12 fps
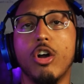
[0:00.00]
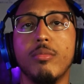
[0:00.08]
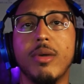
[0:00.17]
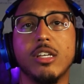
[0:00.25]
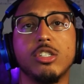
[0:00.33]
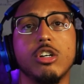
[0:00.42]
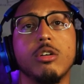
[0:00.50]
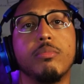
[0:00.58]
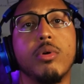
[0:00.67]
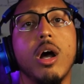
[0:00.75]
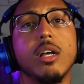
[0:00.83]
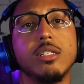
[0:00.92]
automate certain
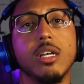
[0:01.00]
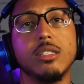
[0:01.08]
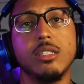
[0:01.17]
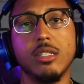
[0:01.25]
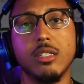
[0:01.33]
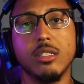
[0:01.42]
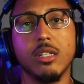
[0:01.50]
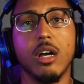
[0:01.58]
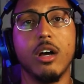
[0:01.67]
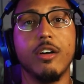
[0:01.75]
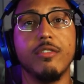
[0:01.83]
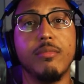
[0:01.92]
processes
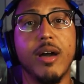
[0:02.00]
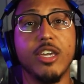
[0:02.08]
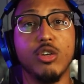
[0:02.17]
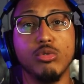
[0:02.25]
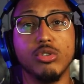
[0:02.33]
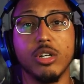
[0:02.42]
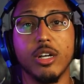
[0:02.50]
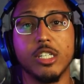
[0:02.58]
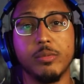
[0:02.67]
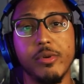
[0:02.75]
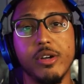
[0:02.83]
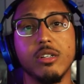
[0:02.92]
of my user
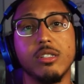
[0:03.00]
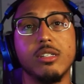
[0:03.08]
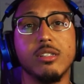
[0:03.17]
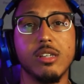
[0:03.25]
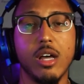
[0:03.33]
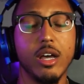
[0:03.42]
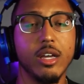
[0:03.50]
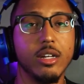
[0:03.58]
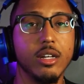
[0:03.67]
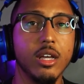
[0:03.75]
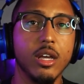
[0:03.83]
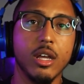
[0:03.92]
experience
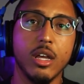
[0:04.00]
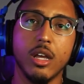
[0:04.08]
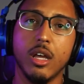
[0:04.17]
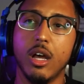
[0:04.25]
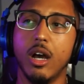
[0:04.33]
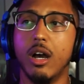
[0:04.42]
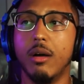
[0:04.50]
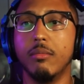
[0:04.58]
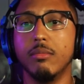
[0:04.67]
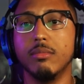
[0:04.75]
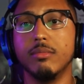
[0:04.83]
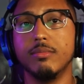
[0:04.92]
design
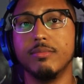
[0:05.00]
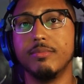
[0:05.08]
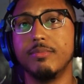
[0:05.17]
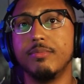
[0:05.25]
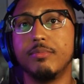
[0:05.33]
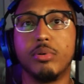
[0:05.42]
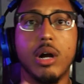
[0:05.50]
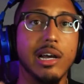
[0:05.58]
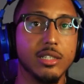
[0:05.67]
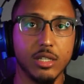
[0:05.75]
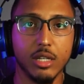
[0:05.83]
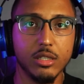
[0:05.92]
um,
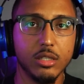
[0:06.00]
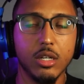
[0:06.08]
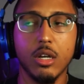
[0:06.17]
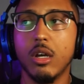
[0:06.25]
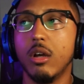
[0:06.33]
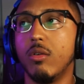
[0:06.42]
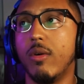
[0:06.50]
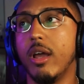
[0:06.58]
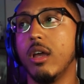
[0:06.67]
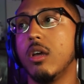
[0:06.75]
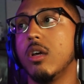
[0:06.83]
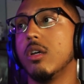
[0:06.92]
process,
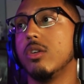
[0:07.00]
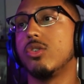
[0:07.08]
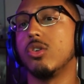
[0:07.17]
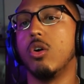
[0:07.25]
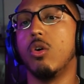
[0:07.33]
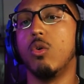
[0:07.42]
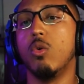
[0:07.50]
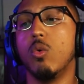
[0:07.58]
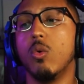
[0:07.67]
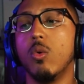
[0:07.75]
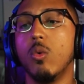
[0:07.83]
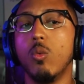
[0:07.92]
right?
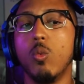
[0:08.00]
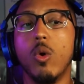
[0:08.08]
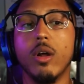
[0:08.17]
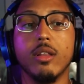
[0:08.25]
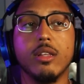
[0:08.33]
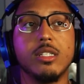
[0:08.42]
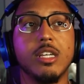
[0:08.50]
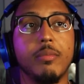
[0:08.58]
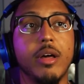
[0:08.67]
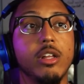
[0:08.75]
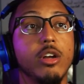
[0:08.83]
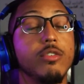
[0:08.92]
So one
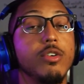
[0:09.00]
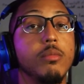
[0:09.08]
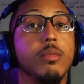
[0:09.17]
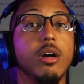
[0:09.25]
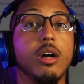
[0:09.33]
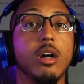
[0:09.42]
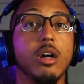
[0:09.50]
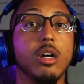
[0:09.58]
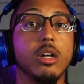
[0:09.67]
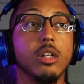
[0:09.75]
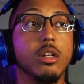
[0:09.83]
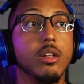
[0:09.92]
tip I learned from
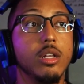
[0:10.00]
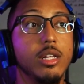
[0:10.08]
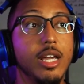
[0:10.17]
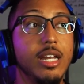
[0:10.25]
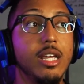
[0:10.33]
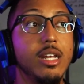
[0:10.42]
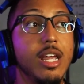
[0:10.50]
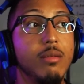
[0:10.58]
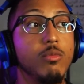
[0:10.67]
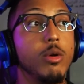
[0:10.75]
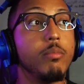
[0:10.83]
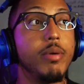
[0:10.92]
a lady
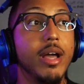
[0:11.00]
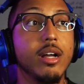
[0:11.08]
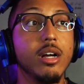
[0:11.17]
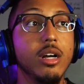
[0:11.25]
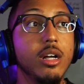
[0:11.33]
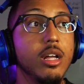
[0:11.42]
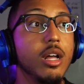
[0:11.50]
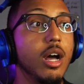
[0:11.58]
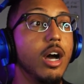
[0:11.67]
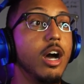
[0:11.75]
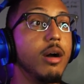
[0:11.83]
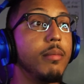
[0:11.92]
named Rebecca,
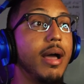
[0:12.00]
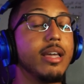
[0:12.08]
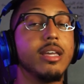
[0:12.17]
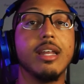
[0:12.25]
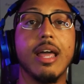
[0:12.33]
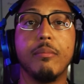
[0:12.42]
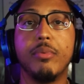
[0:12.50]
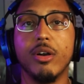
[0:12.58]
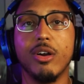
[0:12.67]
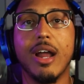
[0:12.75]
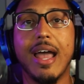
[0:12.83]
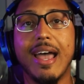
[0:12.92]
um, I can
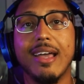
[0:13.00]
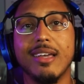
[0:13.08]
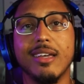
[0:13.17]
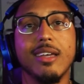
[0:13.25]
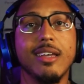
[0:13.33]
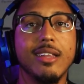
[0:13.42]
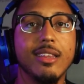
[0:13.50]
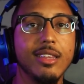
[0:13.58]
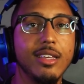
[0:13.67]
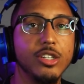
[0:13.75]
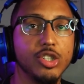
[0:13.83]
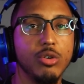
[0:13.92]
put her at in
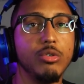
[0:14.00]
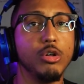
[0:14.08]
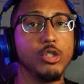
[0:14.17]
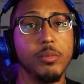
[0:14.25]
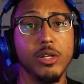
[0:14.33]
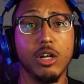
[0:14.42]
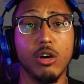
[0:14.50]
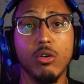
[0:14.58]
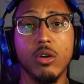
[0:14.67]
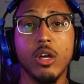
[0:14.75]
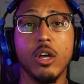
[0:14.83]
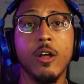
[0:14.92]
the show notes
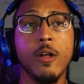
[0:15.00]
below.